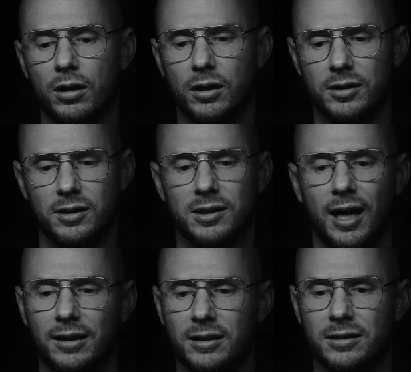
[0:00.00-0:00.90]
is a
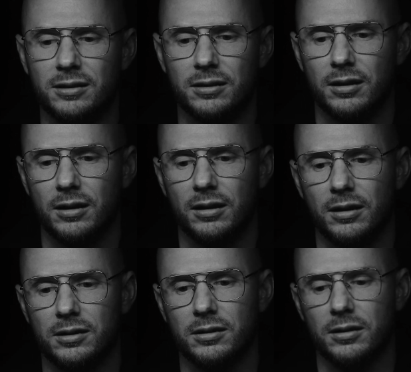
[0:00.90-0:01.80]
side that's
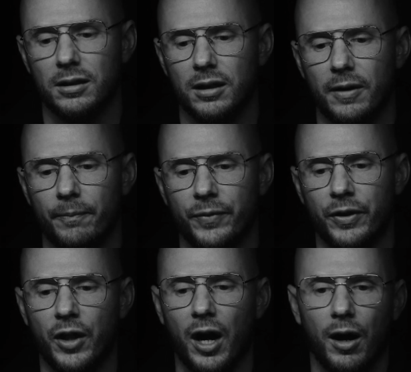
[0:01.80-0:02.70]
that's
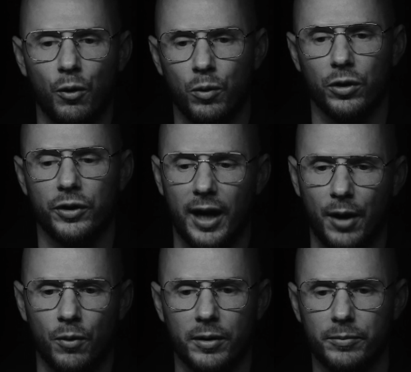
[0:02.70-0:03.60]
not a world that I
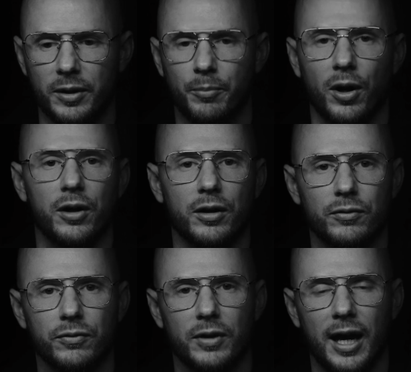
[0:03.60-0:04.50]
want to be a part
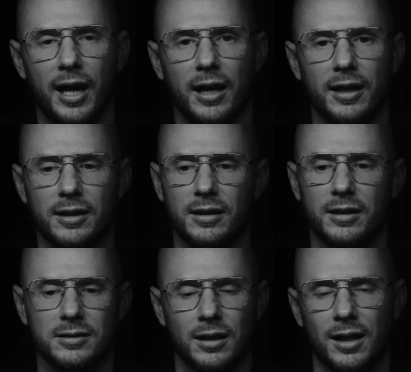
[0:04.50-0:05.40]
of. And it,
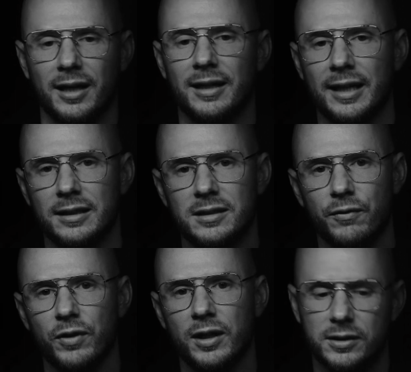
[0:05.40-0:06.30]
it's a lot of
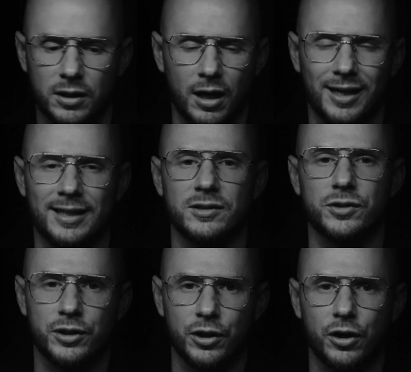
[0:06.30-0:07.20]
negativity, it's a lot of
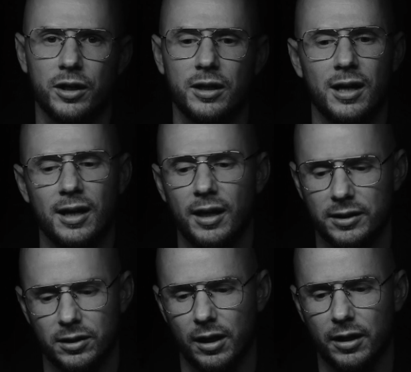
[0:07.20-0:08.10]
insecurity,
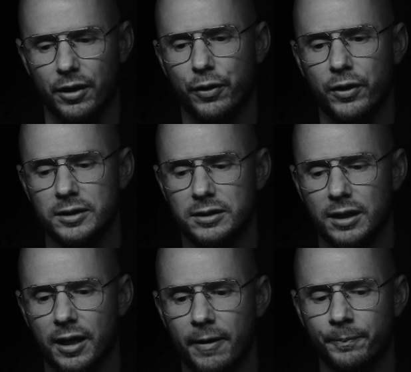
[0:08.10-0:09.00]
it's a lot of the things
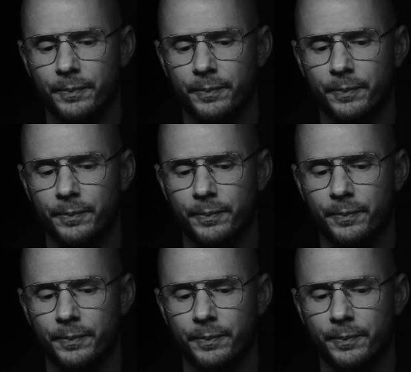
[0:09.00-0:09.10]
that